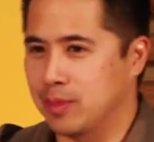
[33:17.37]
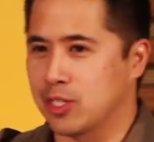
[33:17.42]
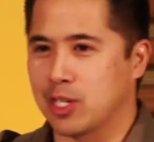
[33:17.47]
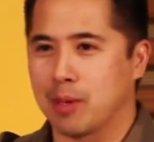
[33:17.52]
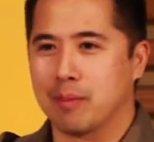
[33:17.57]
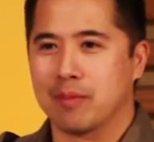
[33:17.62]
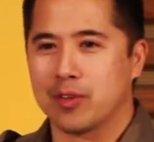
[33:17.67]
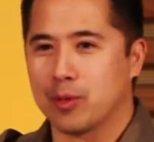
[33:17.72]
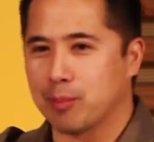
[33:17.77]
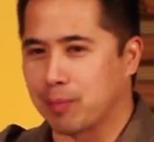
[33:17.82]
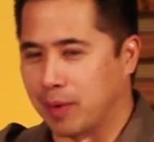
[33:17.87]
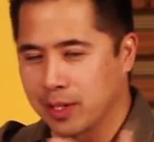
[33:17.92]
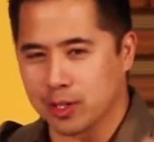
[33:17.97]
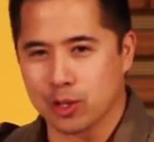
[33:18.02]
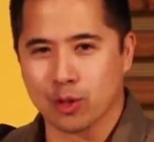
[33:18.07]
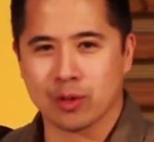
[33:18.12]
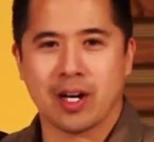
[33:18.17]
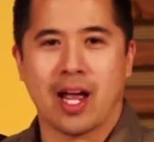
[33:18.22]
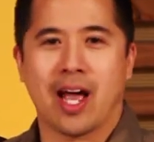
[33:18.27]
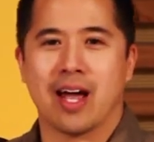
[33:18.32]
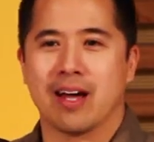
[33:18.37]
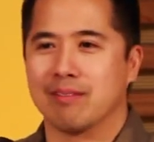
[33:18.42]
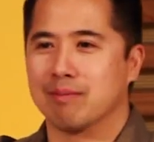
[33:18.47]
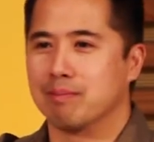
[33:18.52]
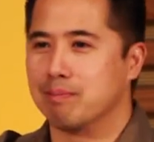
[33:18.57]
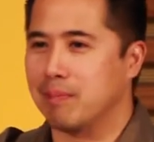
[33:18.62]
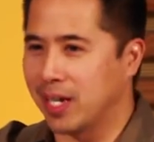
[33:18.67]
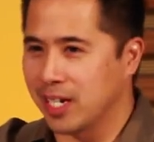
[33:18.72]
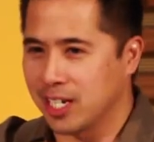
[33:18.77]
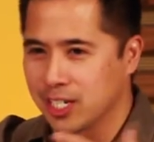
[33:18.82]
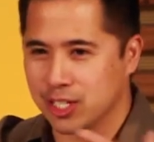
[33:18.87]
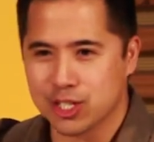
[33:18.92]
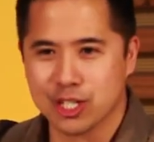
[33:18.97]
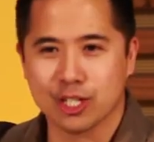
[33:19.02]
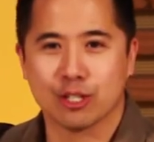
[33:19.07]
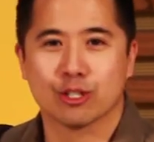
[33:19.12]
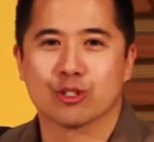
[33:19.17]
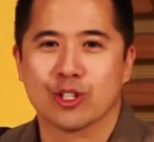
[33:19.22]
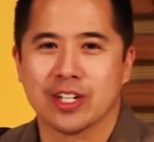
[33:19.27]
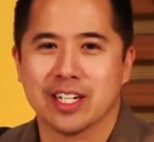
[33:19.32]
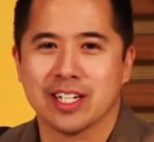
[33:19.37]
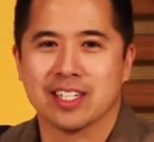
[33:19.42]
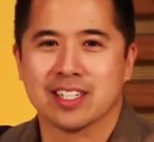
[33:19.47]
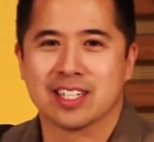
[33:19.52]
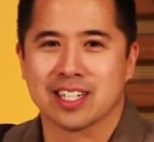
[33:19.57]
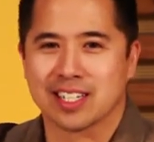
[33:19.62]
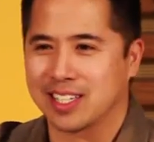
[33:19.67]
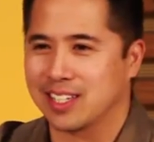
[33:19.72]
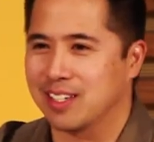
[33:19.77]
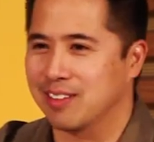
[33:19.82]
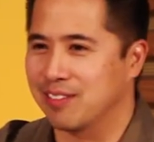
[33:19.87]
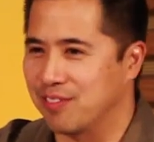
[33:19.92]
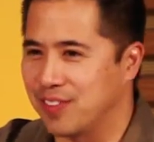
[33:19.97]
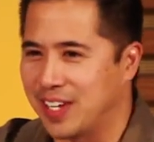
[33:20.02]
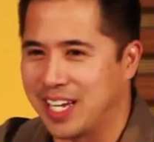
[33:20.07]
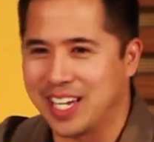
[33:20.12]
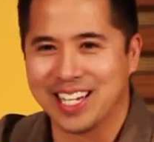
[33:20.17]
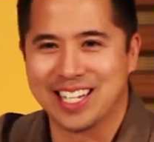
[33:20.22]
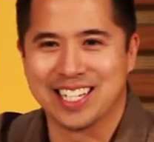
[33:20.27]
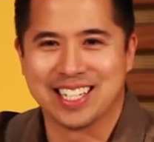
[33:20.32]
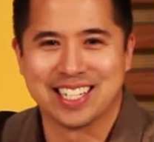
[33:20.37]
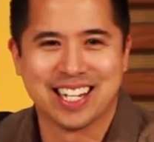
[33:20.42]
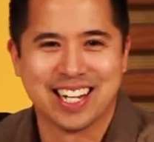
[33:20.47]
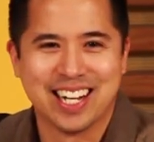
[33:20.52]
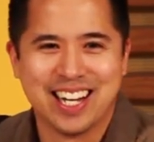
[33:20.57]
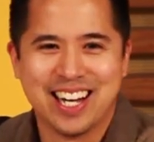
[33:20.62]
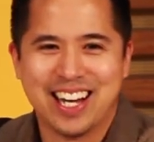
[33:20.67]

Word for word: some of you probably don't have many children to feed,